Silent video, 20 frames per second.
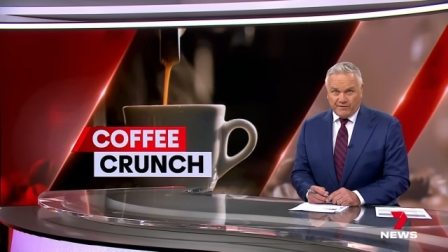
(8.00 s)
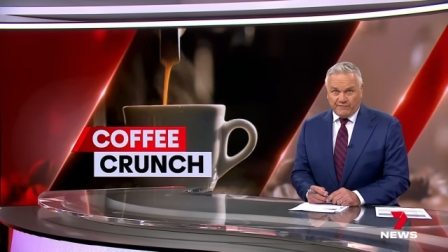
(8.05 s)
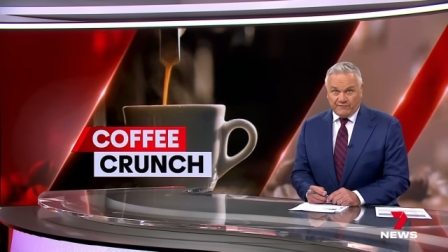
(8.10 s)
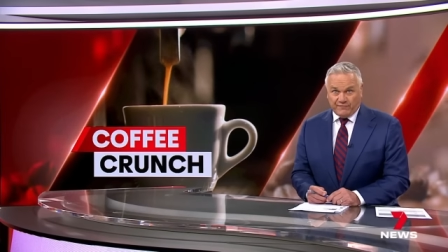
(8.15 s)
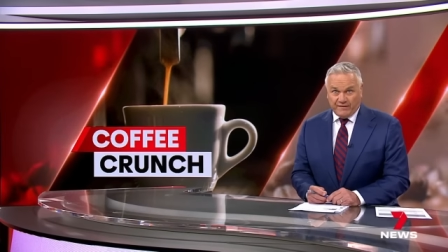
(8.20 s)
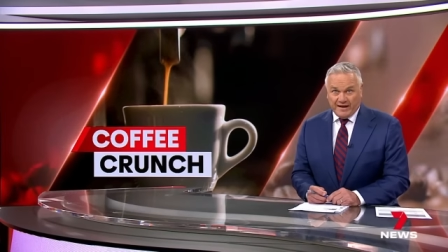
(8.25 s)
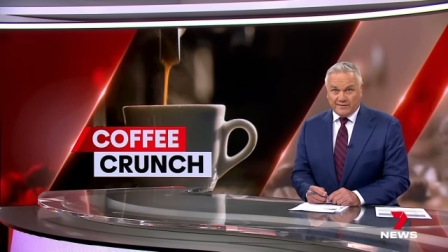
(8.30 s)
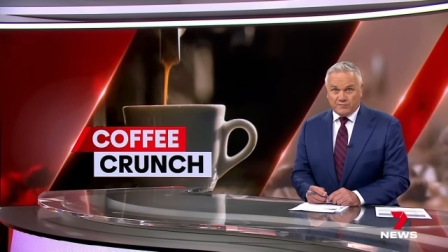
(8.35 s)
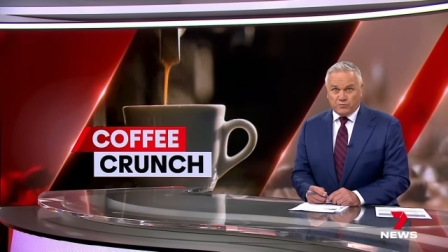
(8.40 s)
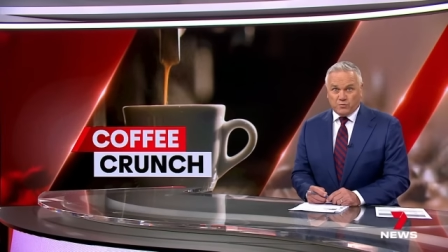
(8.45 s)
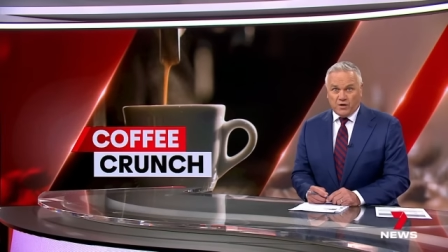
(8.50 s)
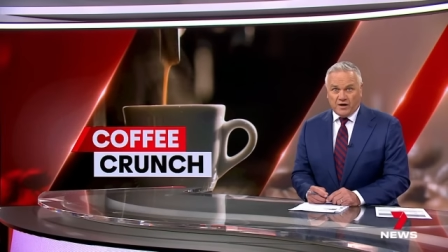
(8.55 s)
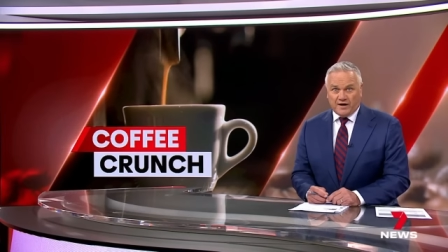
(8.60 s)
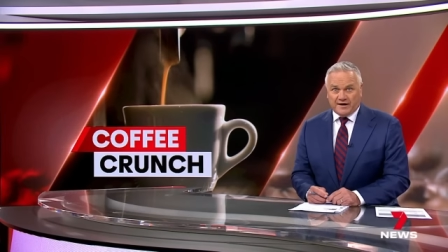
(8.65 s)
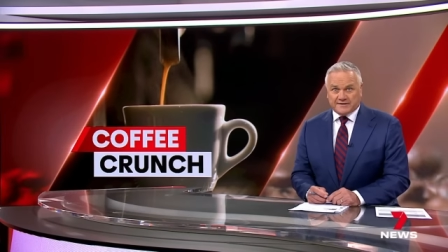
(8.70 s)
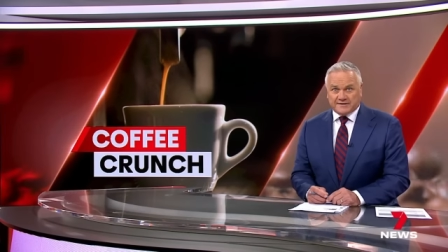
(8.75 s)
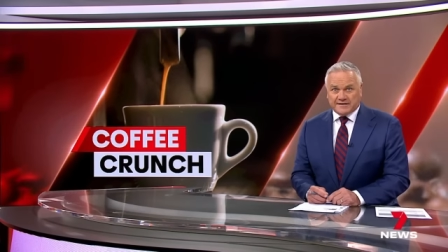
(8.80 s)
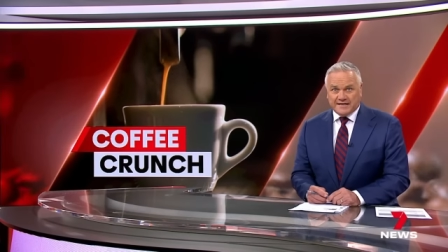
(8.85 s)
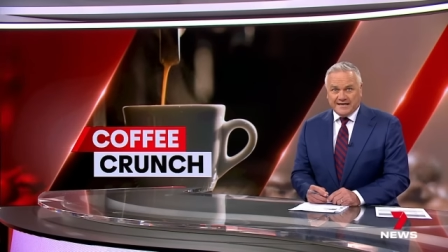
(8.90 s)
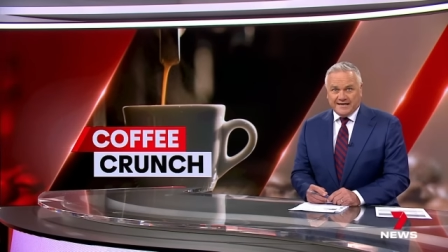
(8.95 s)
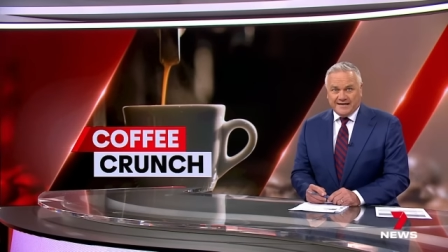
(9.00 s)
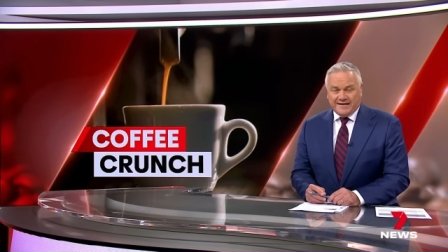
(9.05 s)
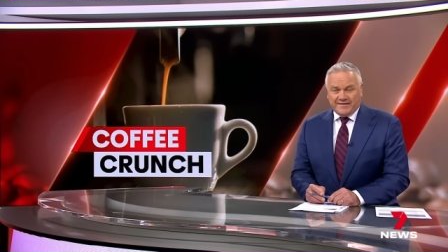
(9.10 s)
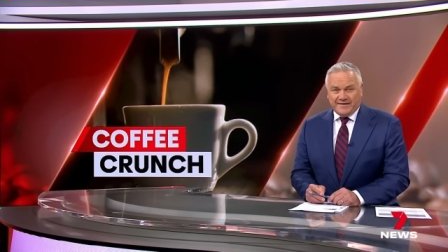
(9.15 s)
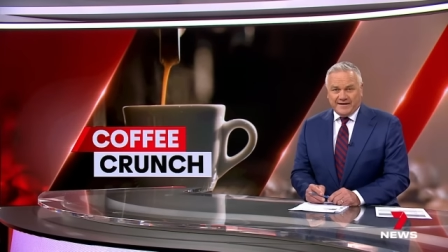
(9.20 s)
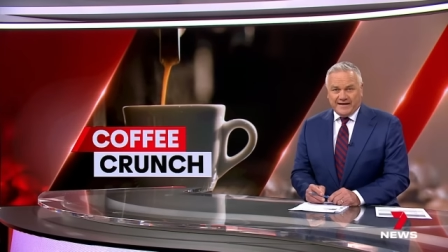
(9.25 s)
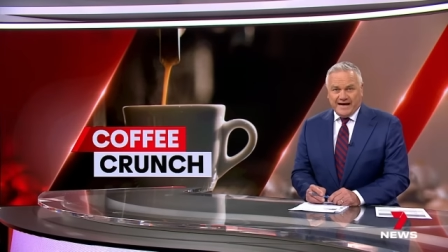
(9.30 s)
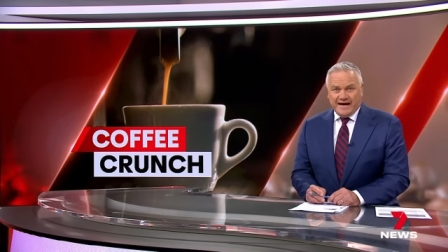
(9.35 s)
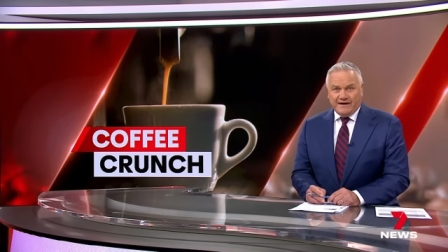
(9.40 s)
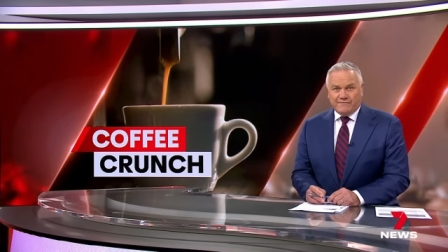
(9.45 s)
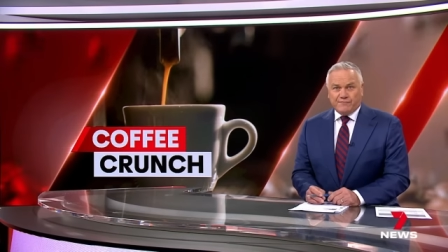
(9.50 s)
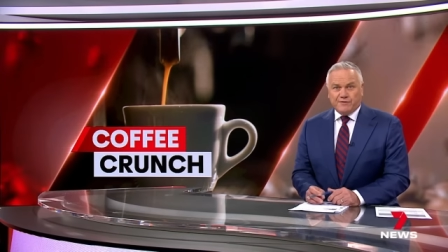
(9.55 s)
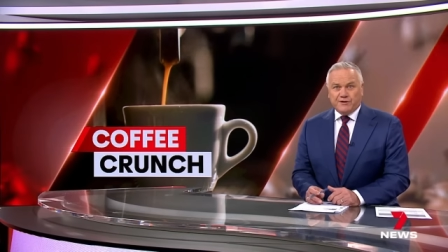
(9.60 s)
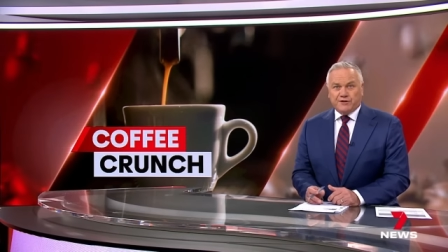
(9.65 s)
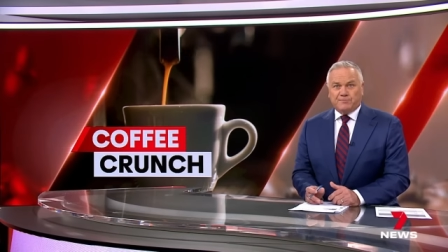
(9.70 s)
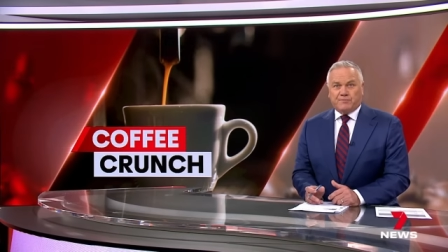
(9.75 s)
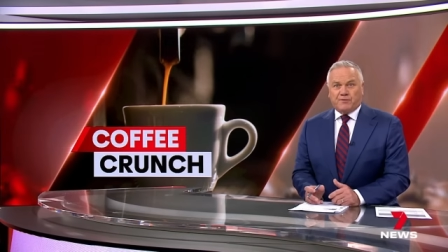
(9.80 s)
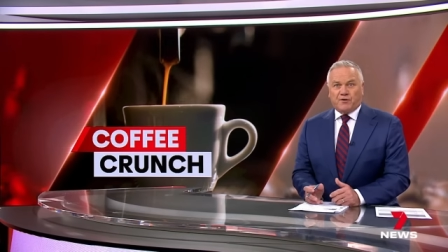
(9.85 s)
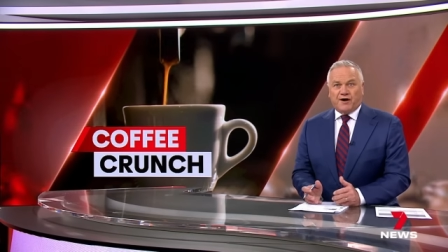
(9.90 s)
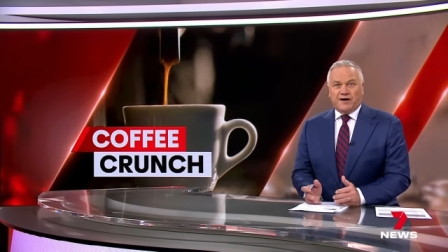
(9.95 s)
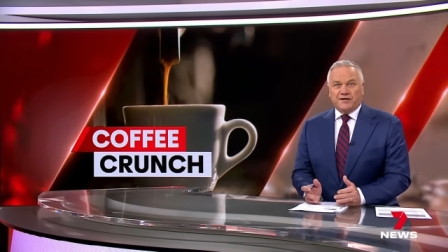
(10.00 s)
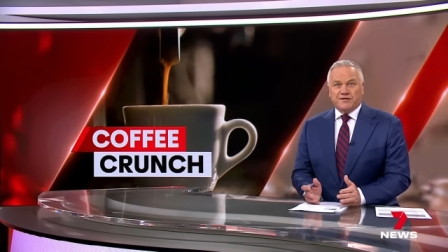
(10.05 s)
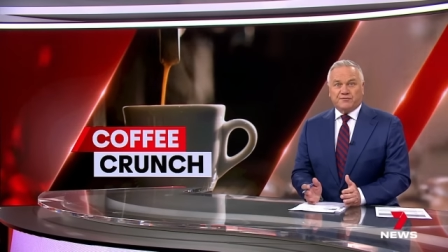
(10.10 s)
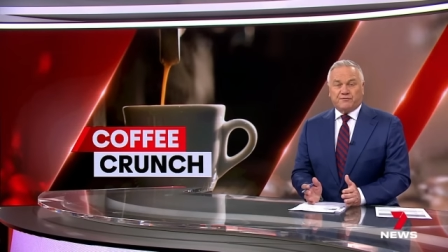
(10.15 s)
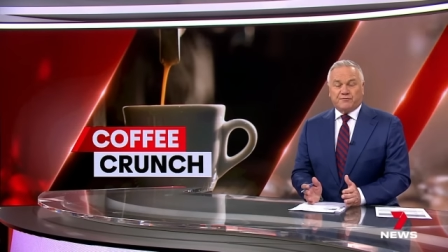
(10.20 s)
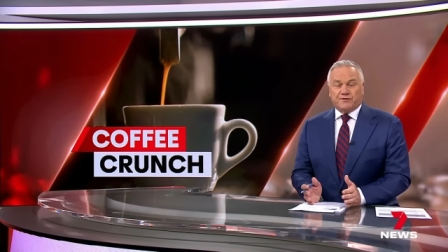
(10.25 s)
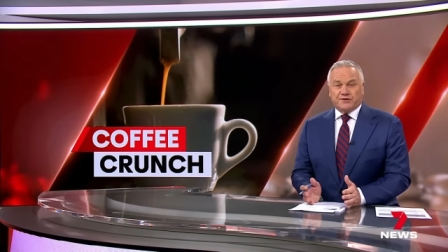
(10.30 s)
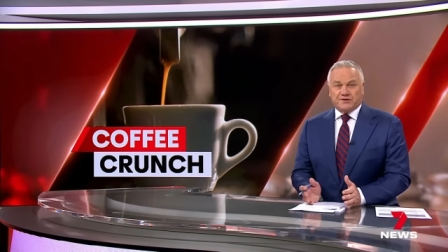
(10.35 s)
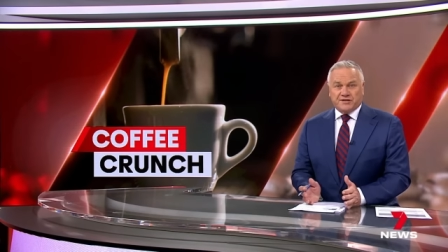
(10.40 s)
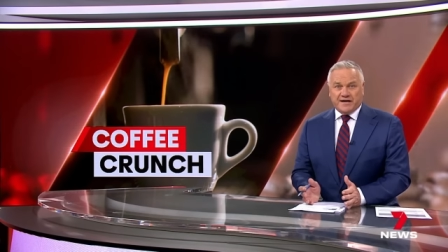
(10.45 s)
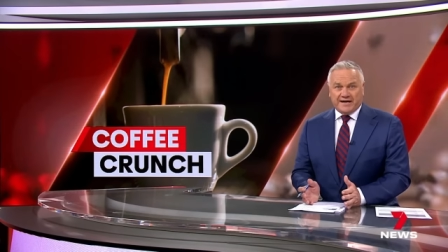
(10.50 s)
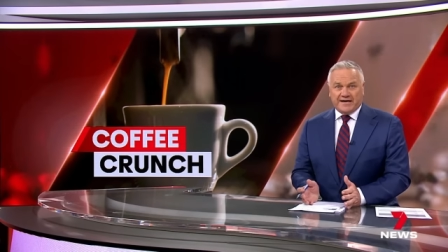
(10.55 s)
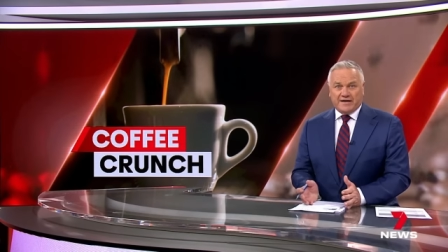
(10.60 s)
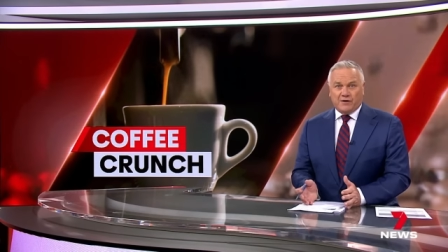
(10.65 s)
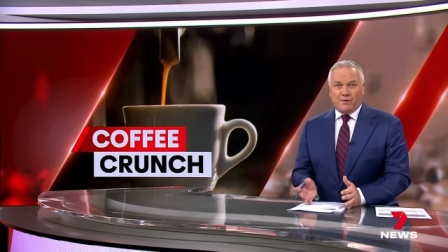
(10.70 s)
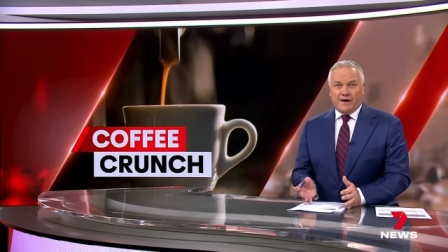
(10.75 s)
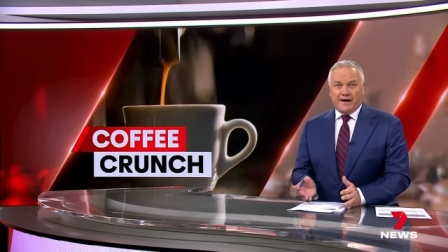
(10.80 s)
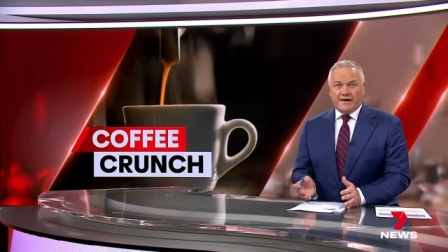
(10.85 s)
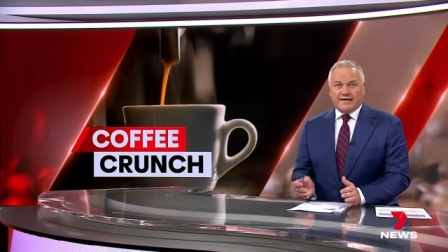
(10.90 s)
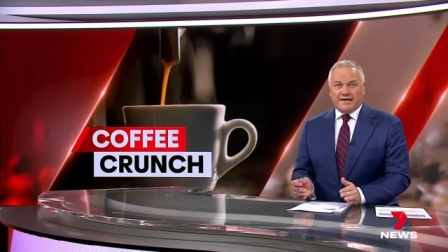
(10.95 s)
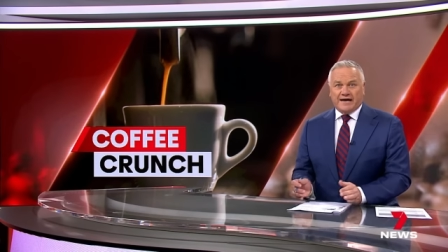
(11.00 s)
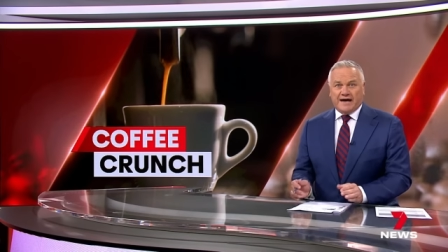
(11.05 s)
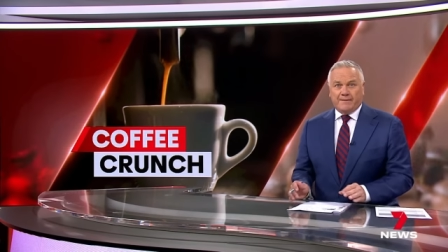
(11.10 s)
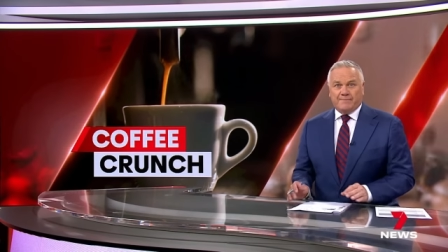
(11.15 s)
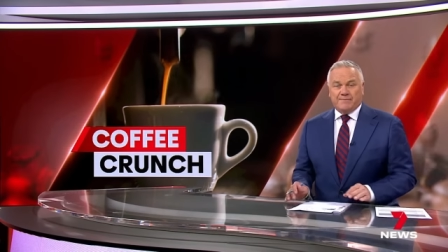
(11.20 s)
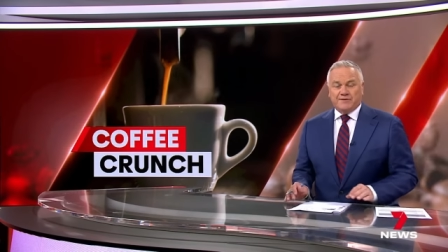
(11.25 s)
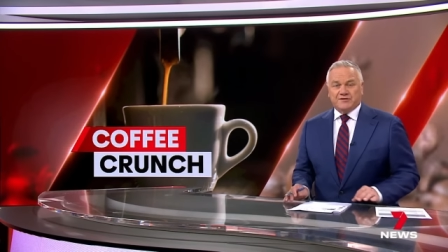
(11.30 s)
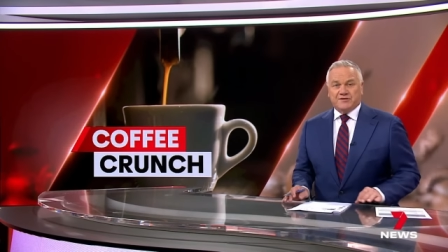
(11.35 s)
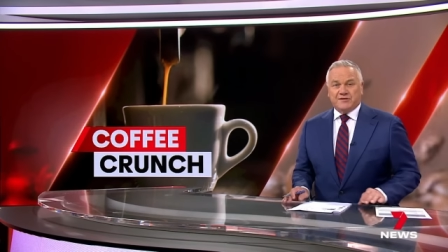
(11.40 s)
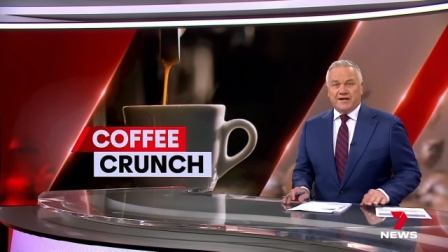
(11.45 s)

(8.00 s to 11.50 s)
for a flat white. The average price for a takeaway cup